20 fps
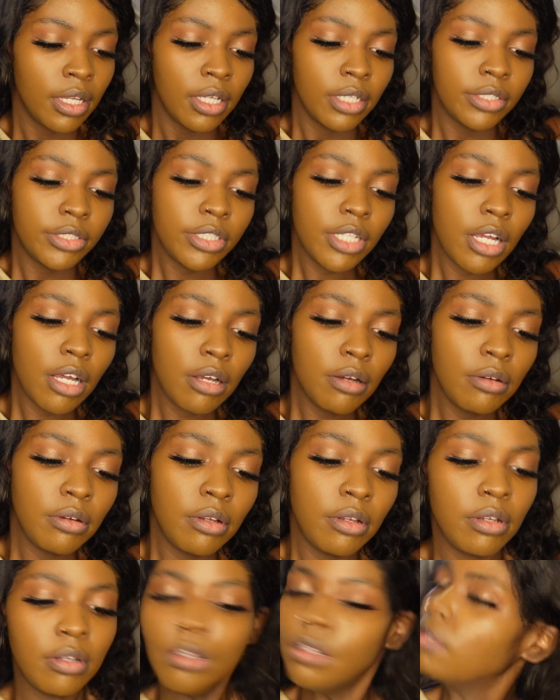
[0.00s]
So,
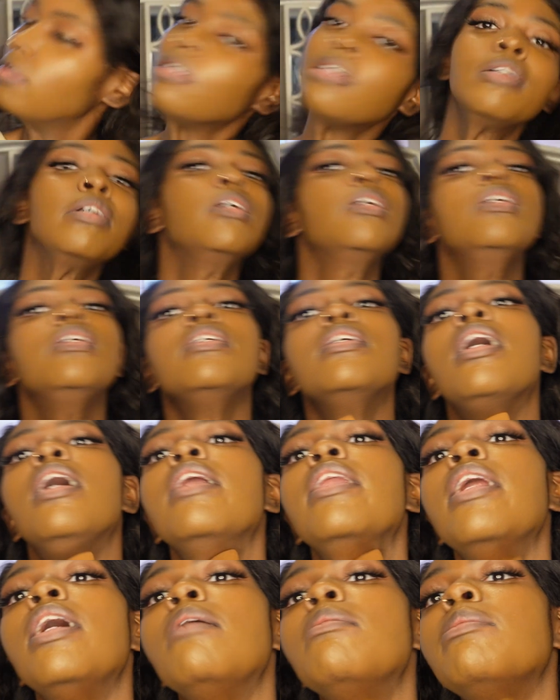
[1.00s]
yeah,
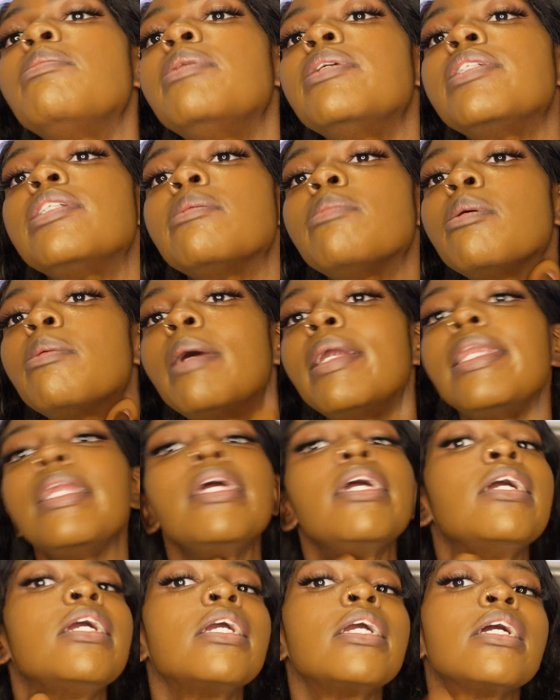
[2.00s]
now I'm going to put some on my
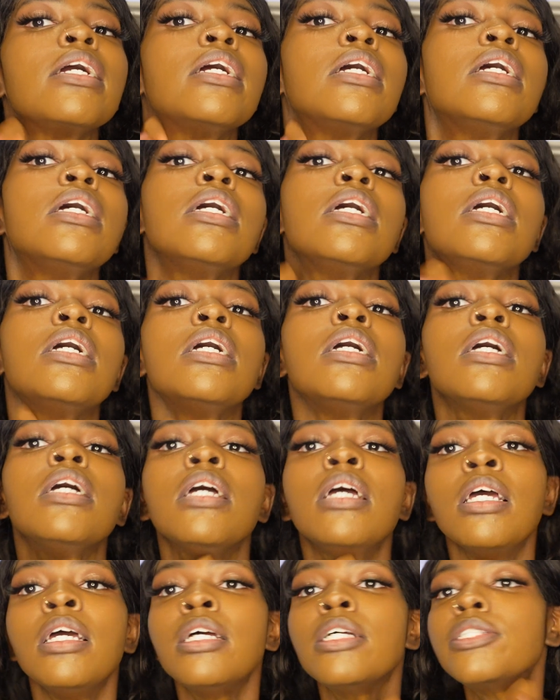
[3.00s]
neck.
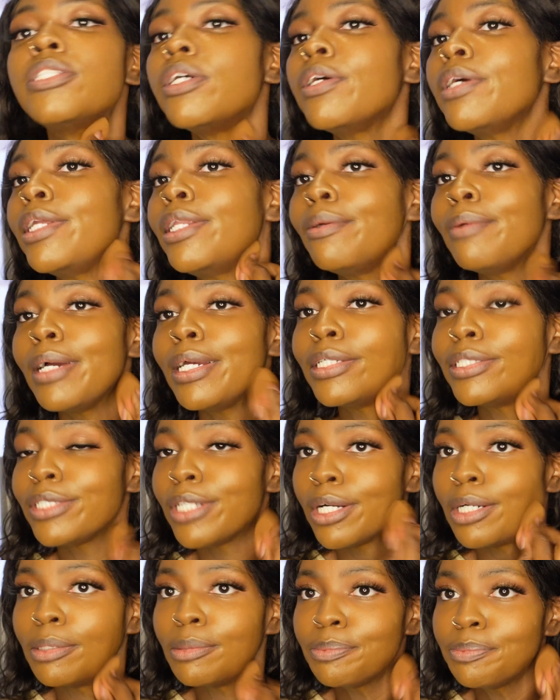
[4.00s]
So anyways,
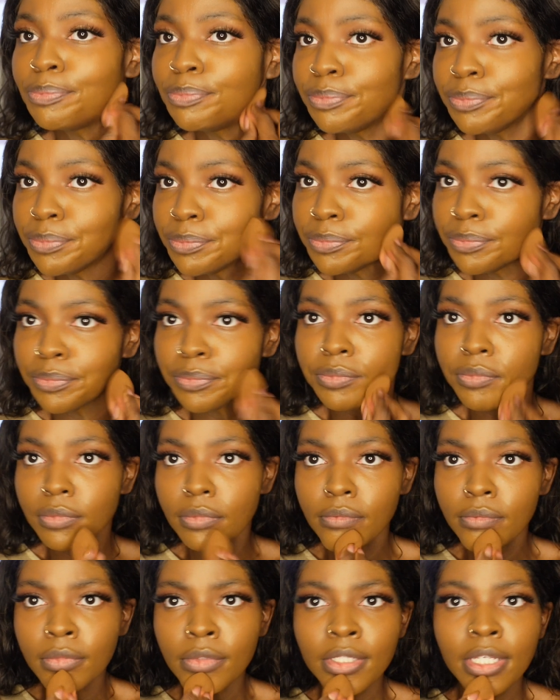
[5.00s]
y'all.
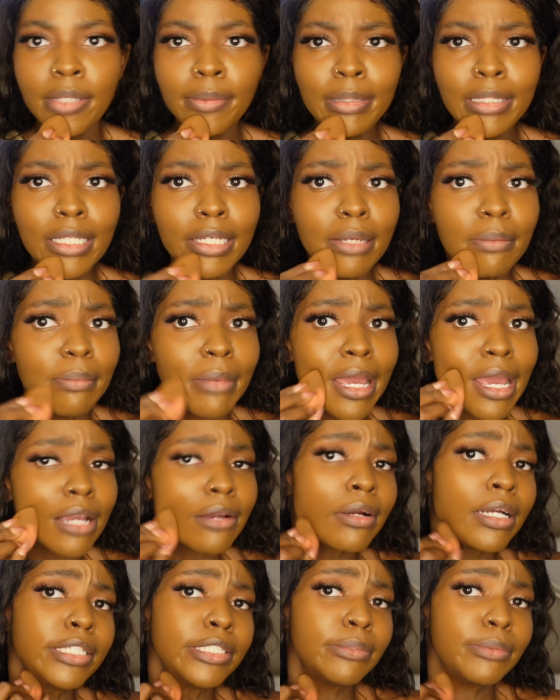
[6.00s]
It be looking mad
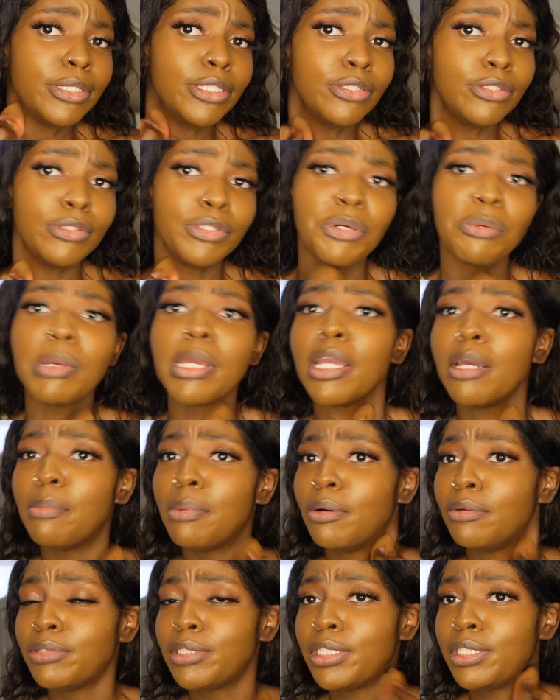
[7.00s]
crazy when you do your makeup
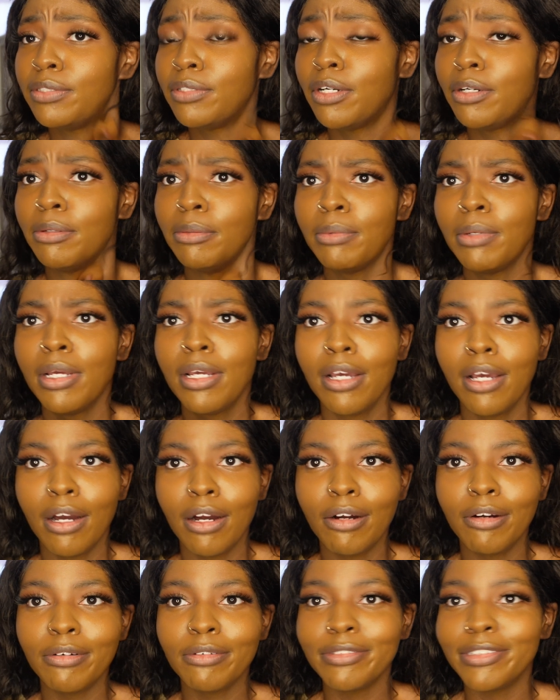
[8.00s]
on
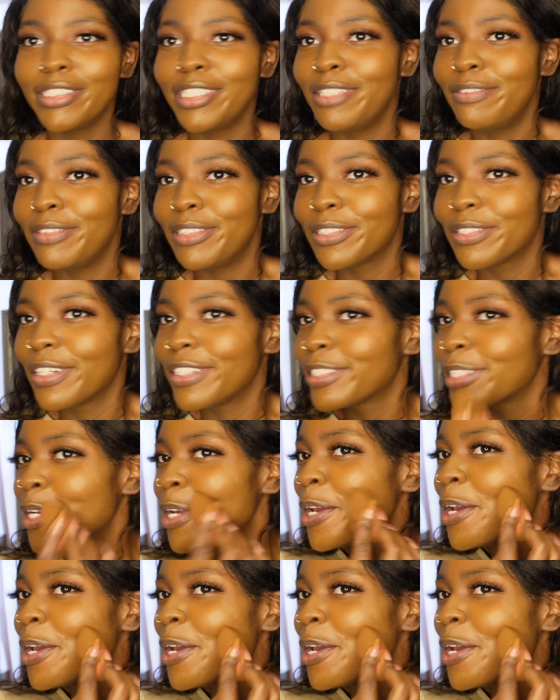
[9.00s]
TV's crazy.